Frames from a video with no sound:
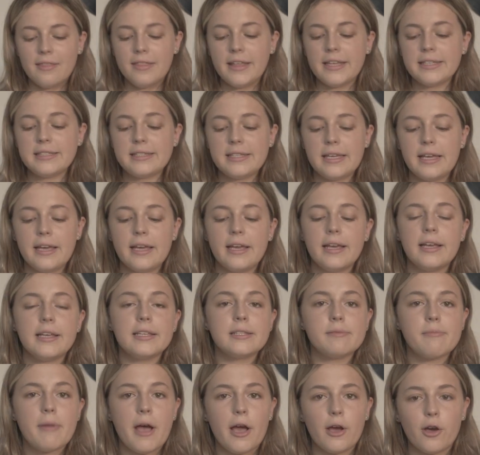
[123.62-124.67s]
This here
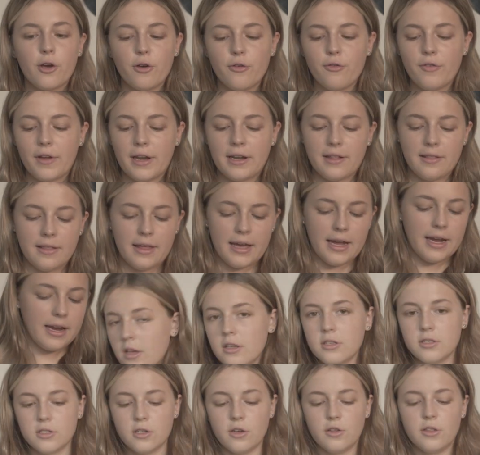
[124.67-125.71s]
is mycophenolate.
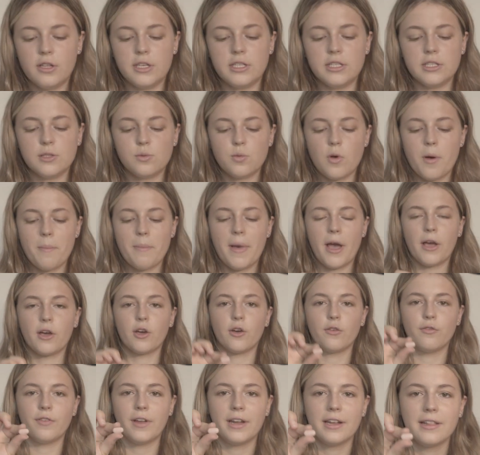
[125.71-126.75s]
So this is what
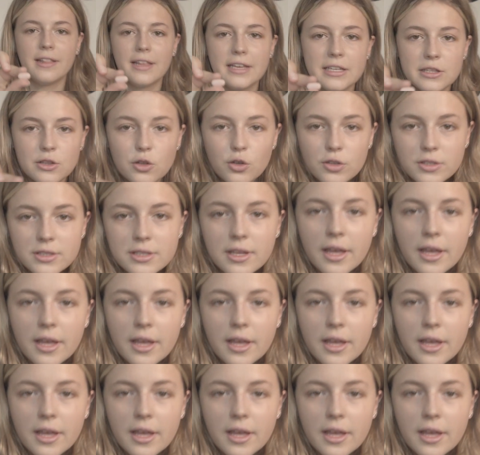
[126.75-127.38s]
mycophenolate looks